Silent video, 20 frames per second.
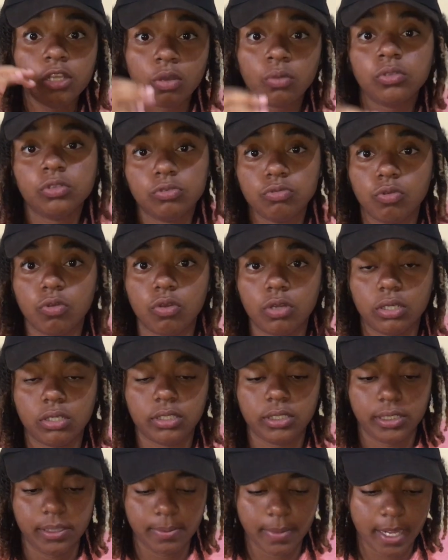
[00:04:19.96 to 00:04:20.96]
down the road,
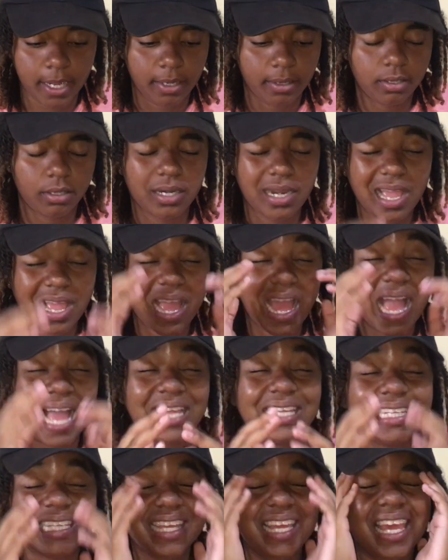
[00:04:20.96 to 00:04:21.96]
the man,
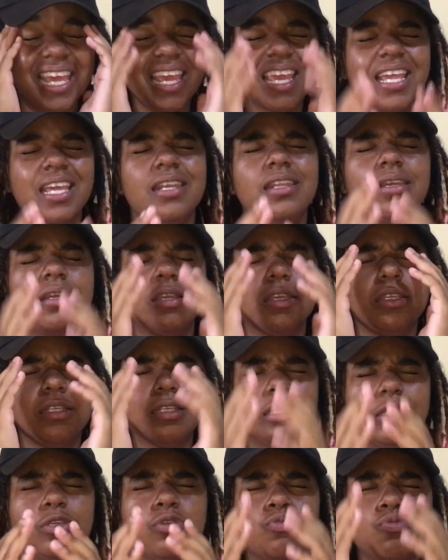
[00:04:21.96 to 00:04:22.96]
I kid
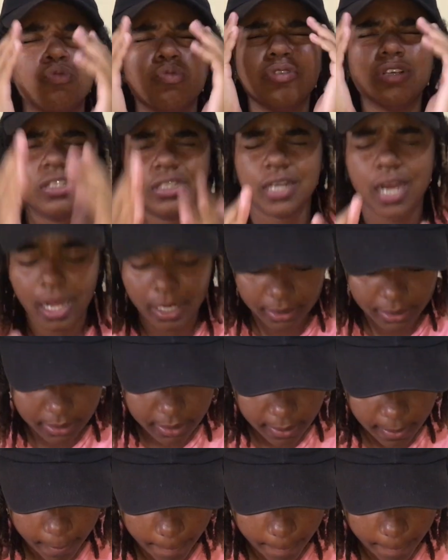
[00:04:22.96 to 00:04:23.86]
you not,